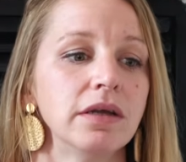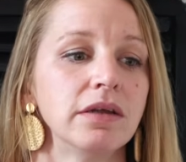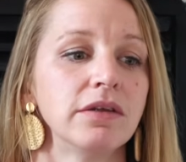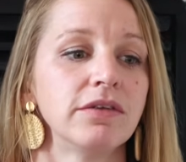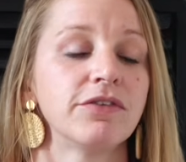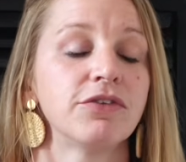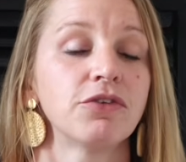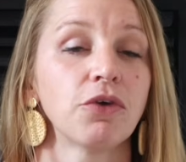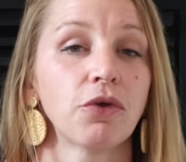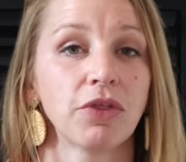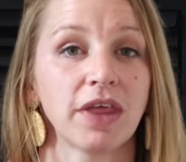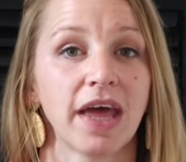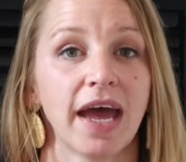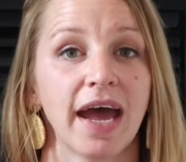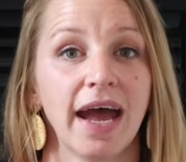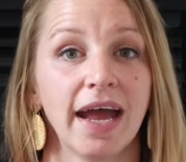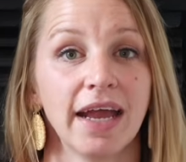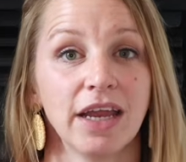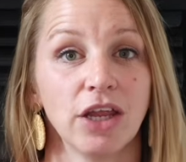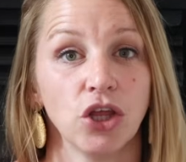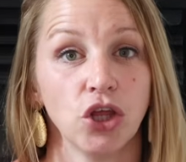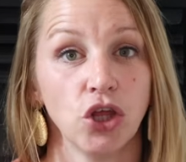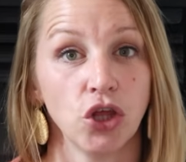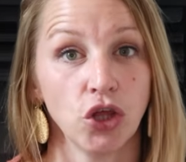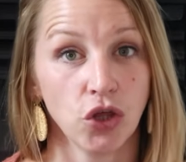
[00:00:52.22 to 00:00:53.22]
So
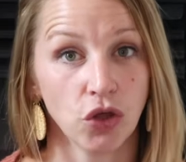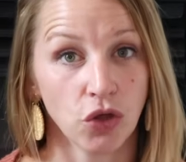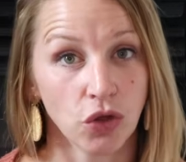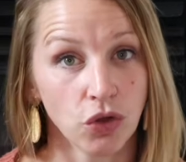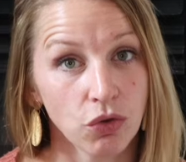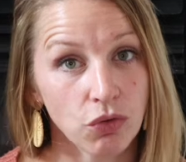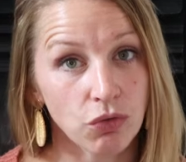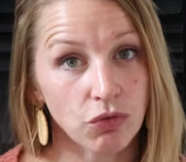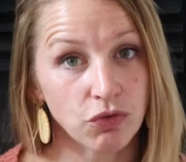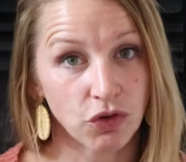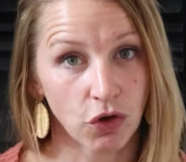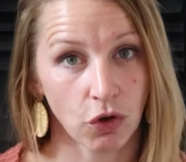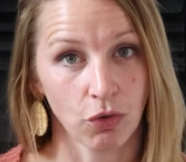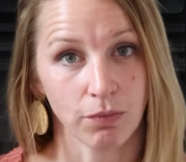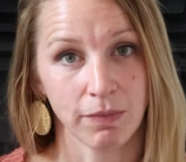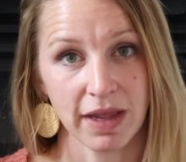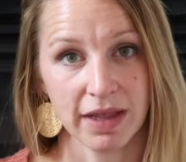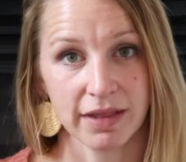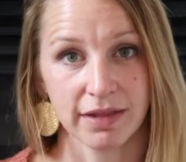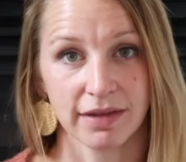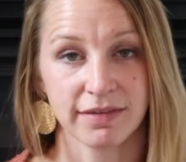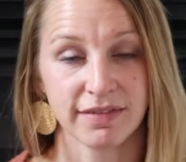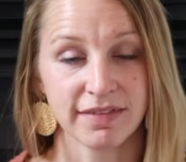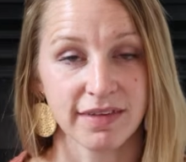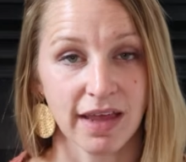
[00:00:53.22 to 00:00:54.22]
that you don't
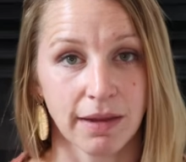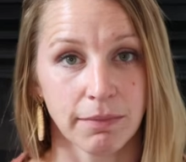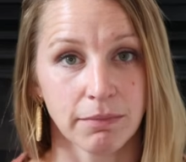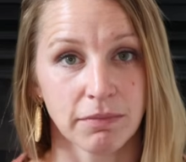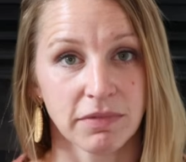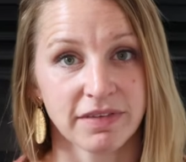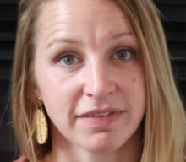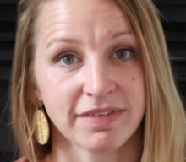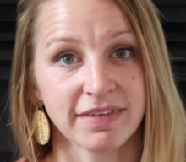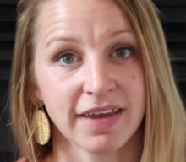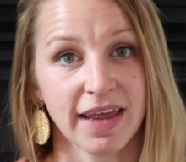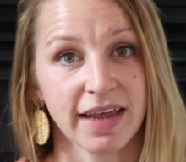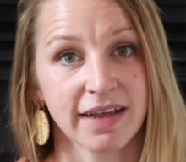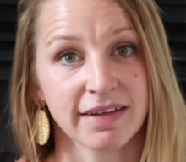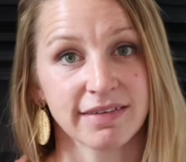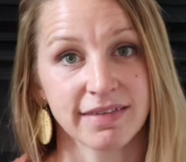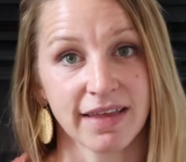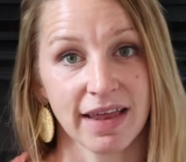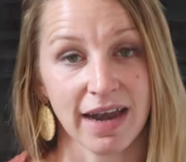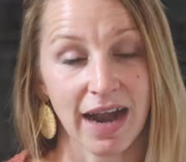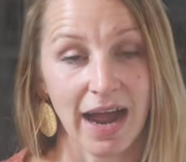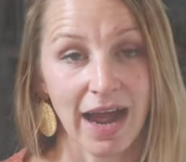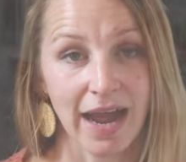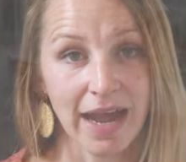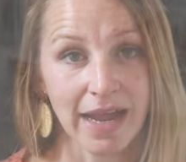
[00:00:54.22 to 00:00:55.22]
make the same mistakes
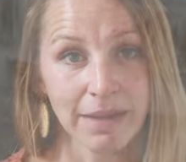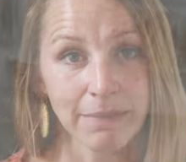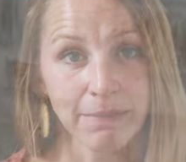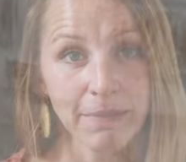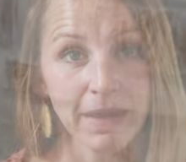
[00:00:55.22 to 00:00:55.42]
that I